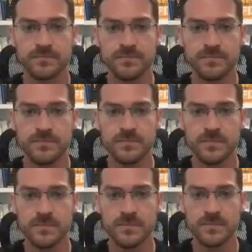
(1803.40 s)

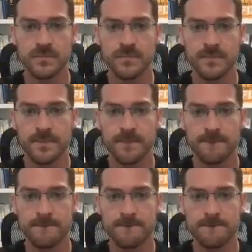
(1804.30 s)

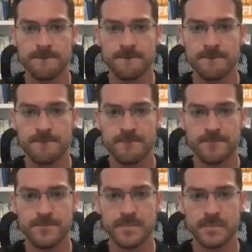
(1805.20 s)

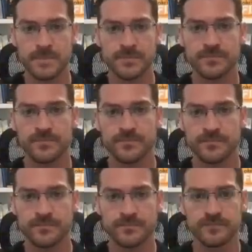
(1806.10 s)

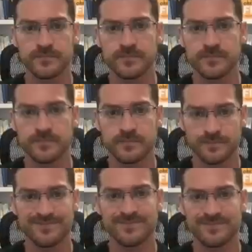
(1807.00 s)

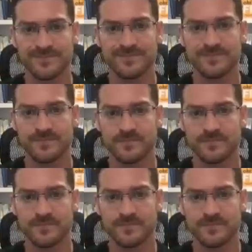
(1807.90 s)
No words are spoken by the person on screen.